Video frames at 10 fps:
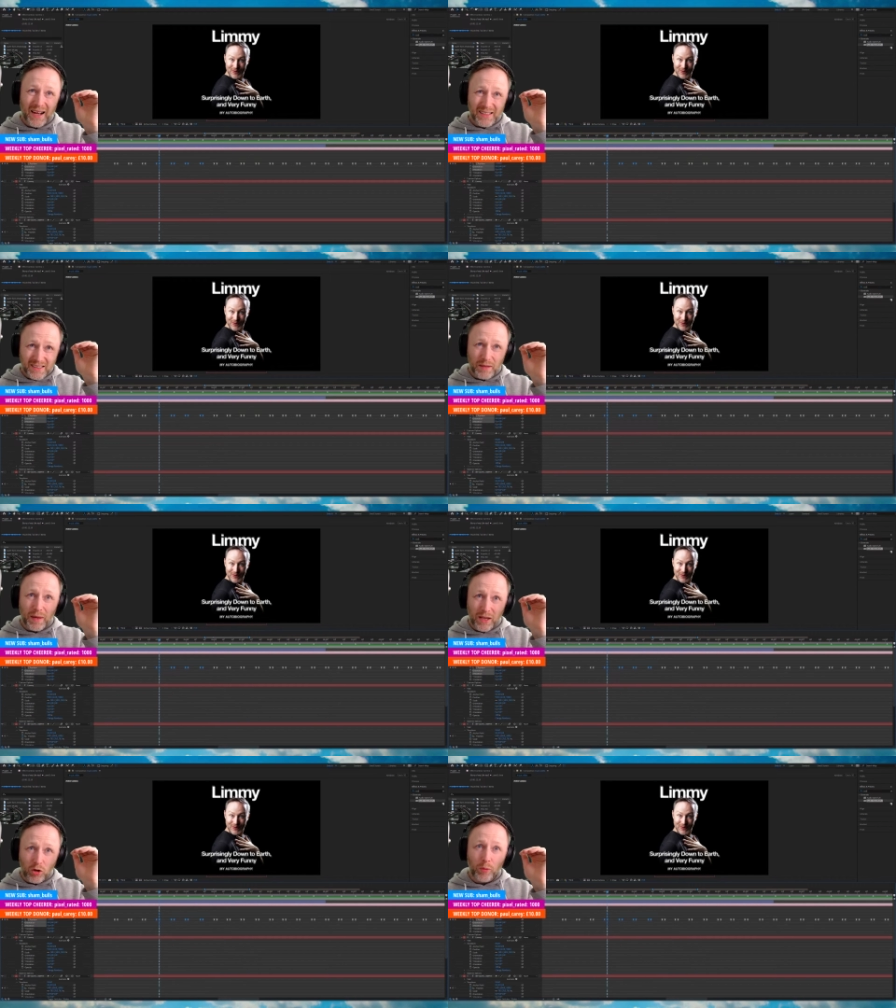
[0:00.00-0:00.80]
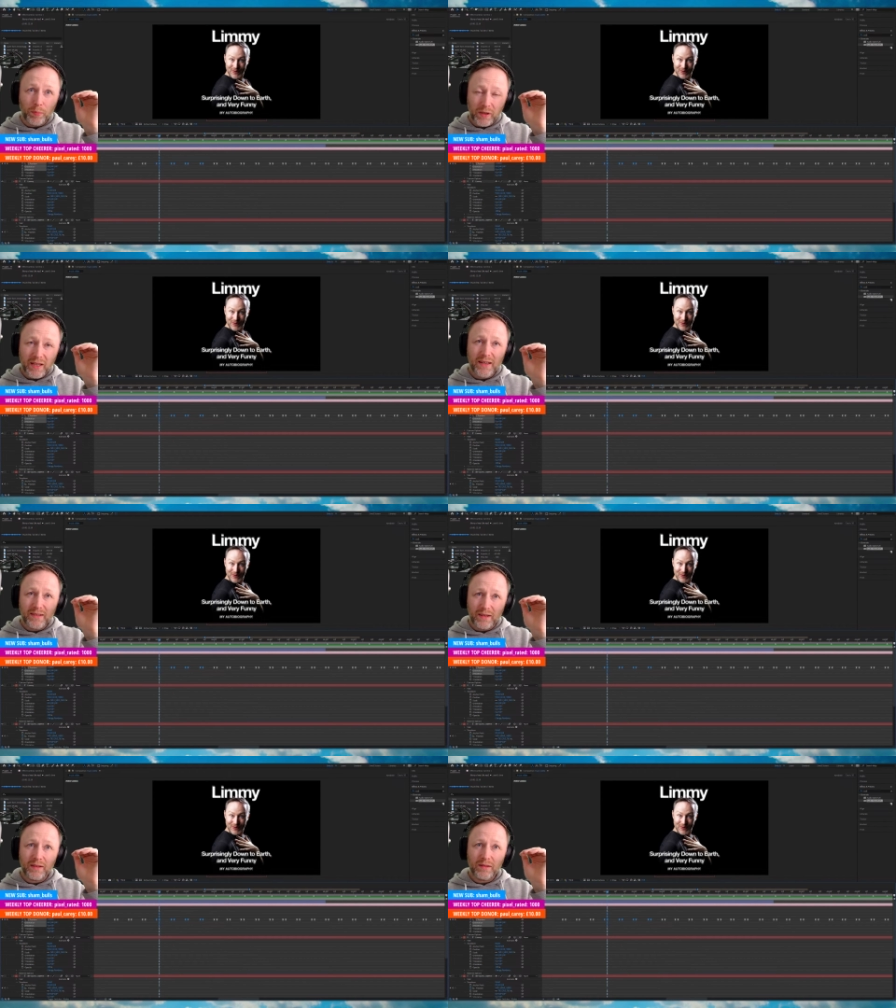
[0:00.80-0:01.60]
actually might
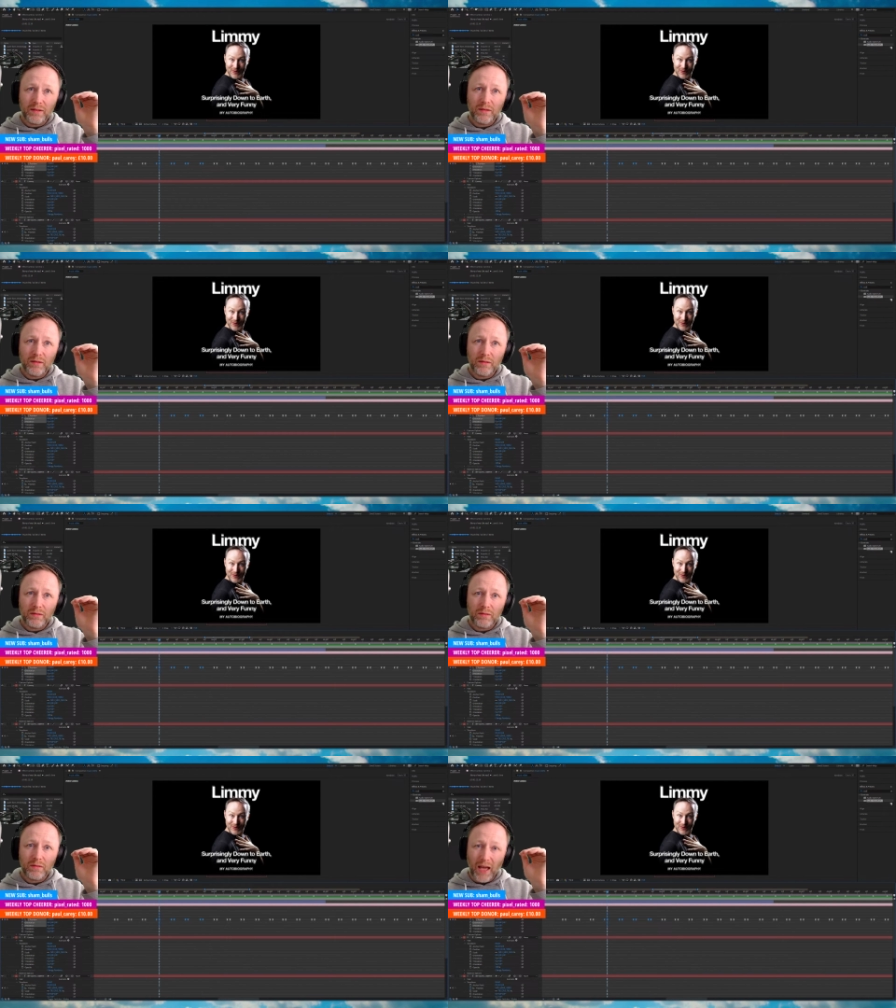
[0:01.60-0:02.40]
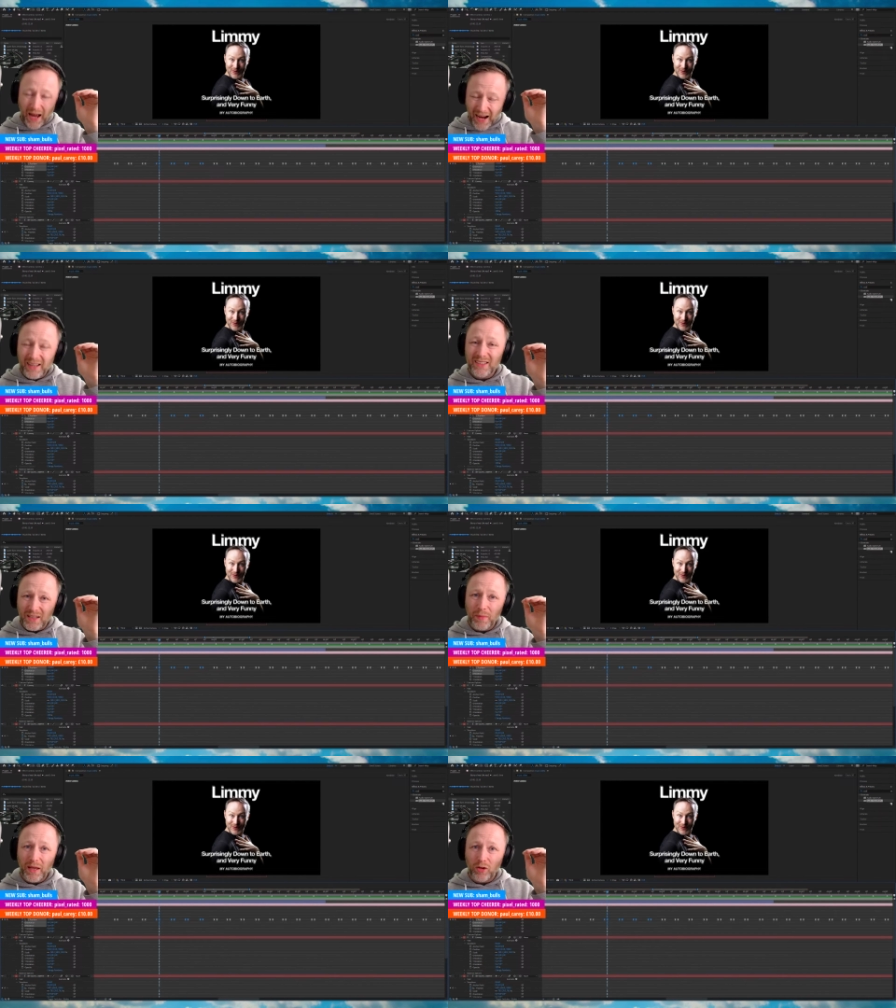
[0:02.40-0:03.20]
complicate it. It
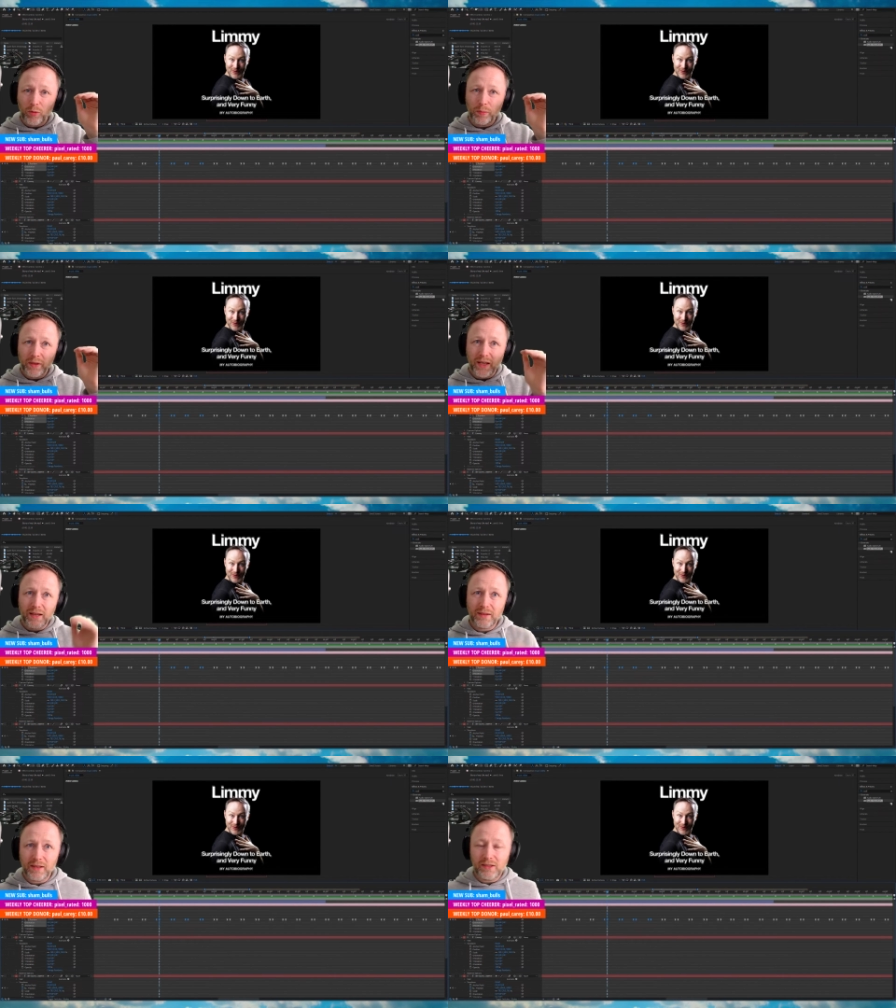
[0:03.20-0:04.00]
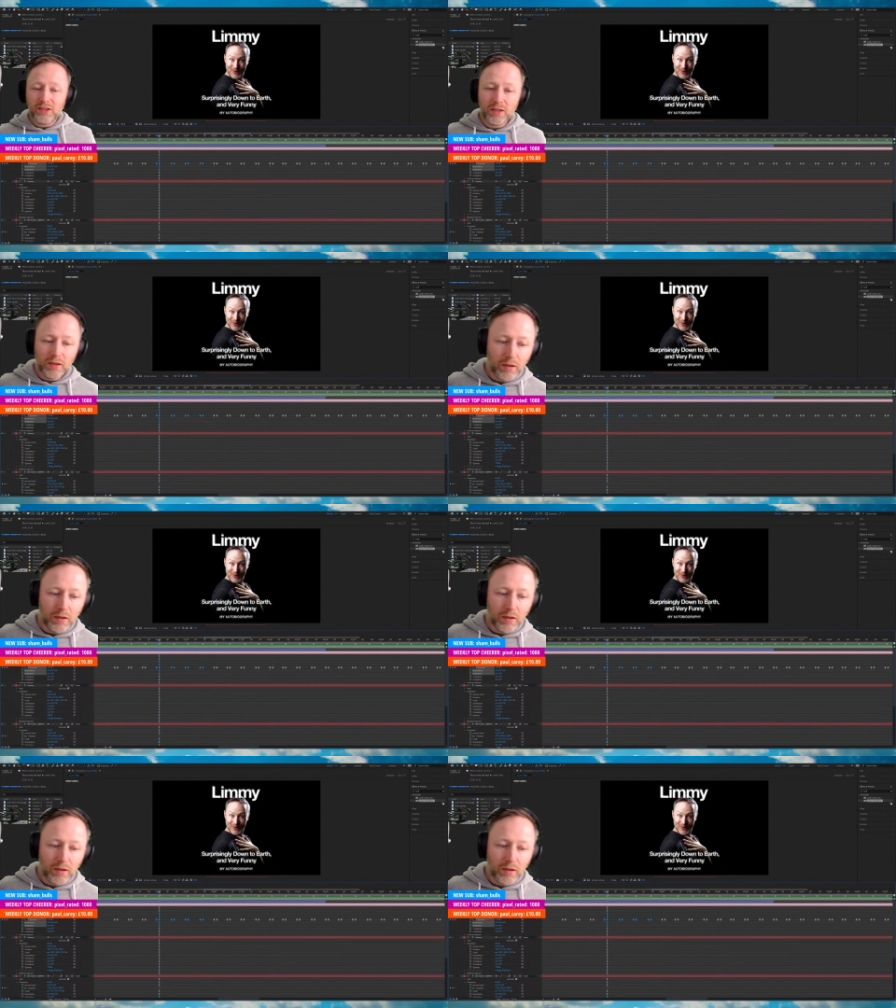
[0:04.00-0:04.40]
actually might complicate things.